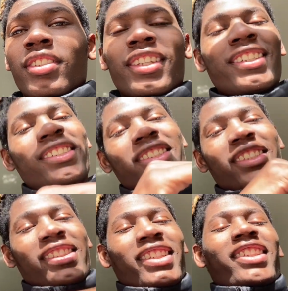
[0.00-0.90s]
This
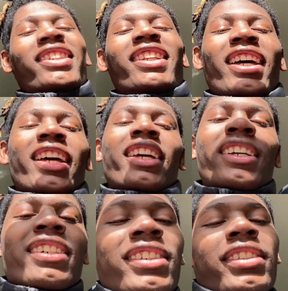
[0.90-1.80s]
shit still like,
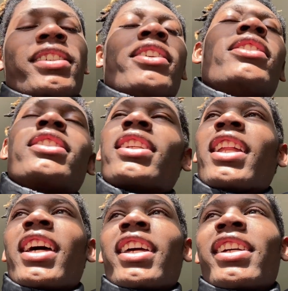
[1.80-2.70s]
I'm just
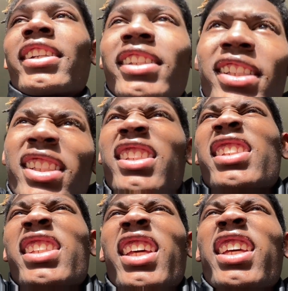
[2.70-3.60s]
like,
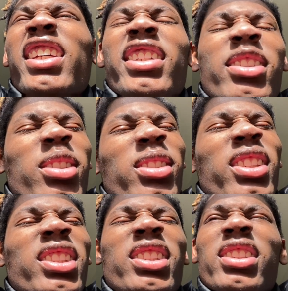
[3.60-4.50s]
damn,
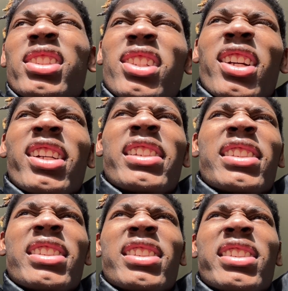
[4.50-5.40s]
that shit
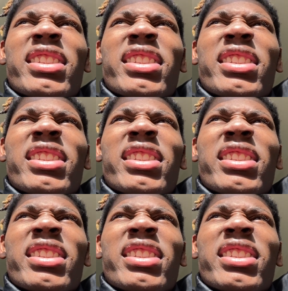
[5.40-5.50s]
crazy.